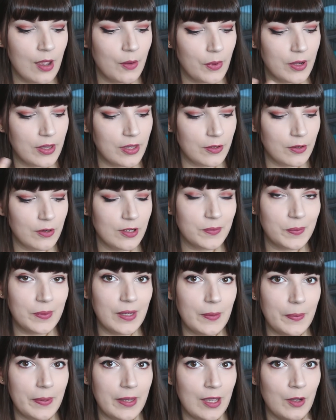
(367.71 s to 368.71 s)
where the nose
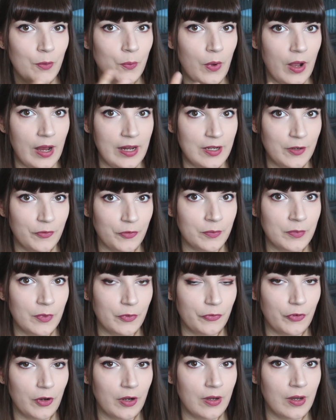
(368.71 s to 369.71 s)
may appear wider from the
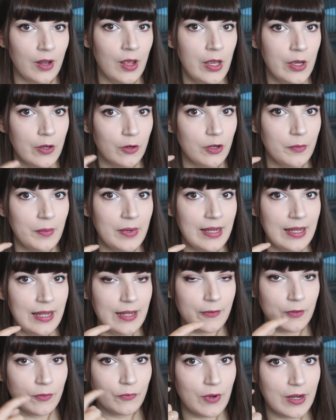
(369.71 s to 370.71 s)
front or may
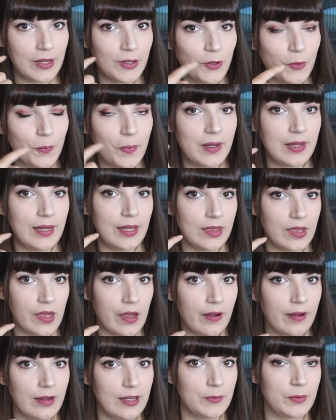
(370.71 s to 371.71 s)
even wrinkle beneath the
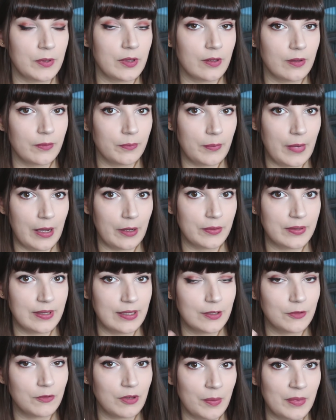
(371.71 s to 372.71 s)
eyes when the mouse
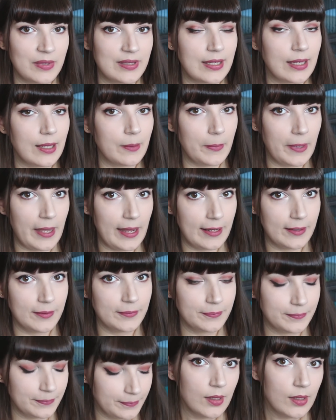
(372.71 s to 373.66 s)
is grimacing in pain.